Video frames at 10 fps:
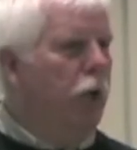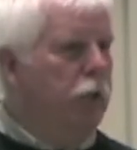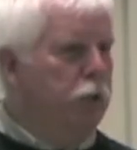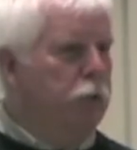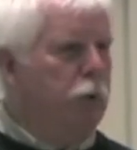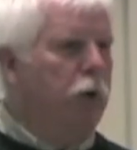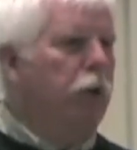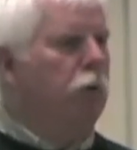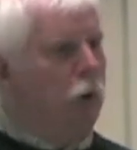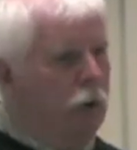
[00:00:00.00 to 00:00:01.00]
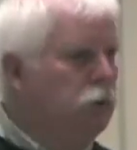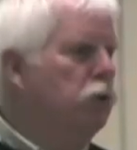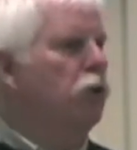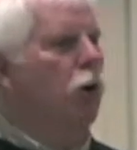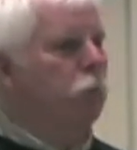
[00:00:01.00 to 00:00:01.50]
that in the spring and go out and
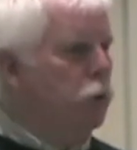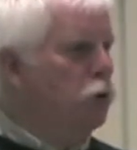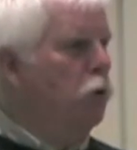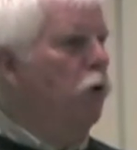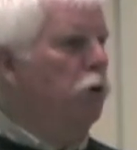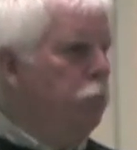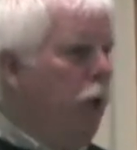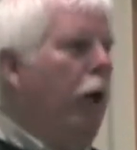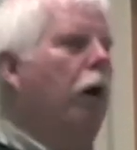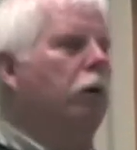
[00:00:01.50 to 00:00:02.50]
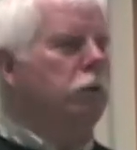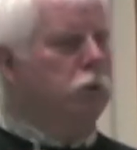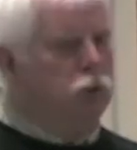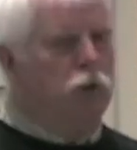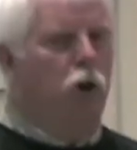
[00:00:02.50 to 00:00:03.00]
stir up the soil, plow
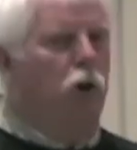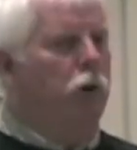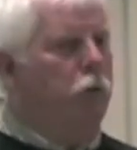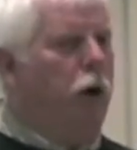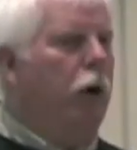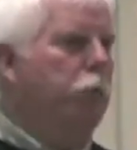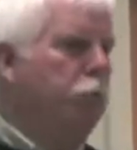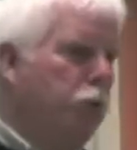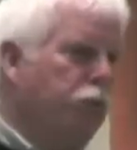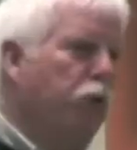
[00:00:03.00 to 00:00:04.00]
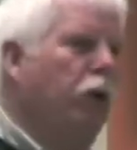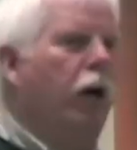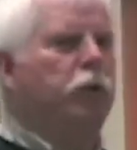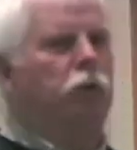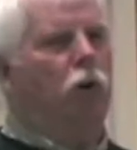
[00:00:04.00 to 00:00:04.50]
it, stir it around, put
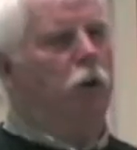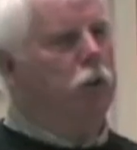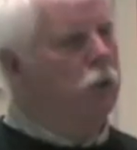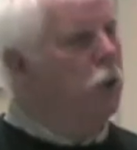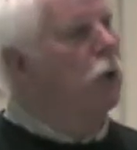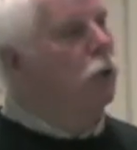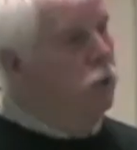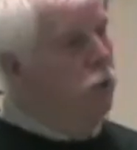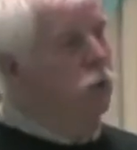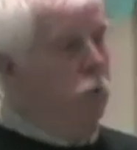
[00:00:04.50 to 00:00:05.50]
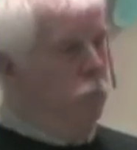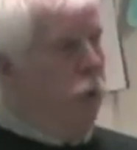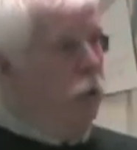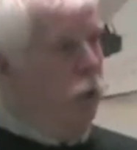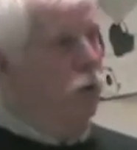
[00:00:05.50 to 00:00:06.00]
fertilizer on it to
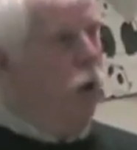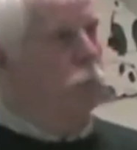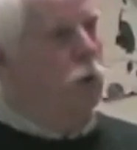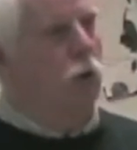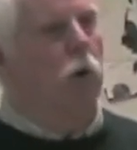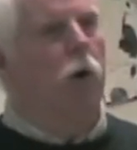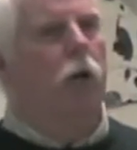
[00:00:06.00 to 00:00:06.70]
make their crops grow.